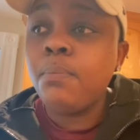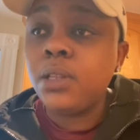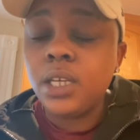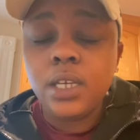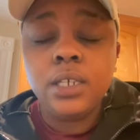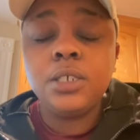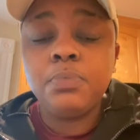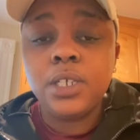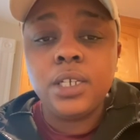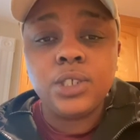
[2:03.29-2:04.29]
Please,
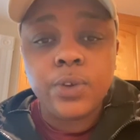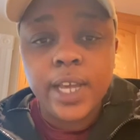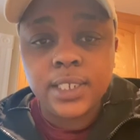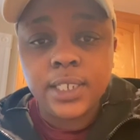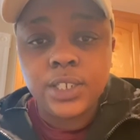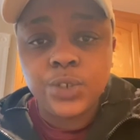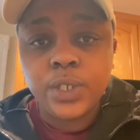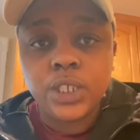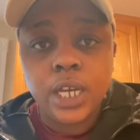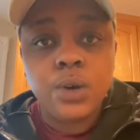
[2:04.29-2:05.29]
please don't hesitate to
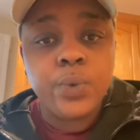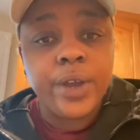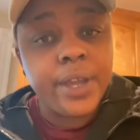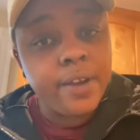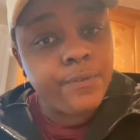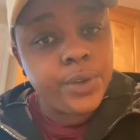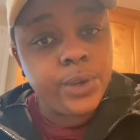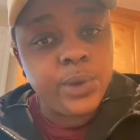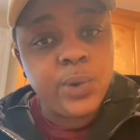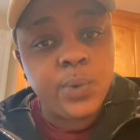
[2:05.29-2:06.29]
reach out. We are here for
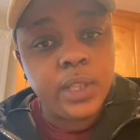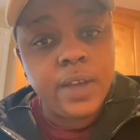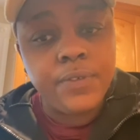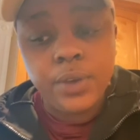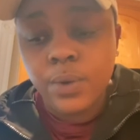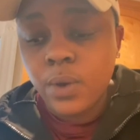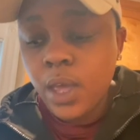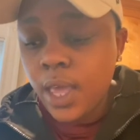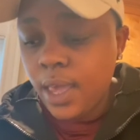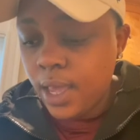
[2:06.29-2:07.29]
you. We love you.
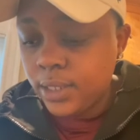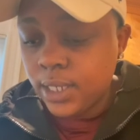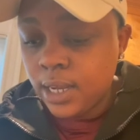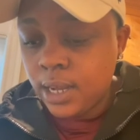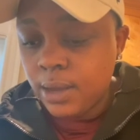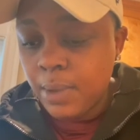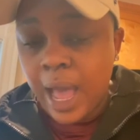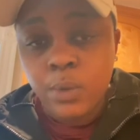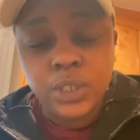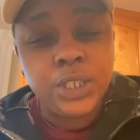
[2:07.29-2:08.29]
And
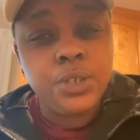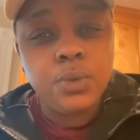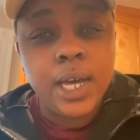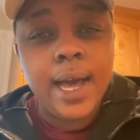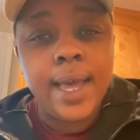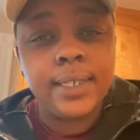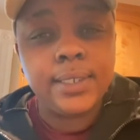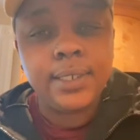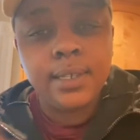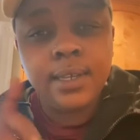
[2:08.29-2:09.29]
I will see you
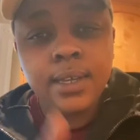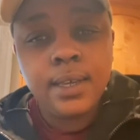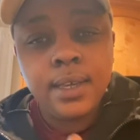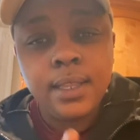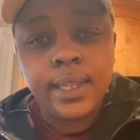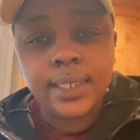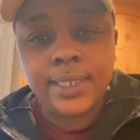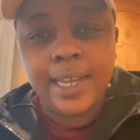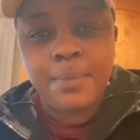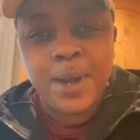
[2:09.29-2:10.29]
guys
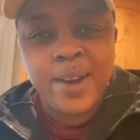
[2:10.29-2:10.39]
next time.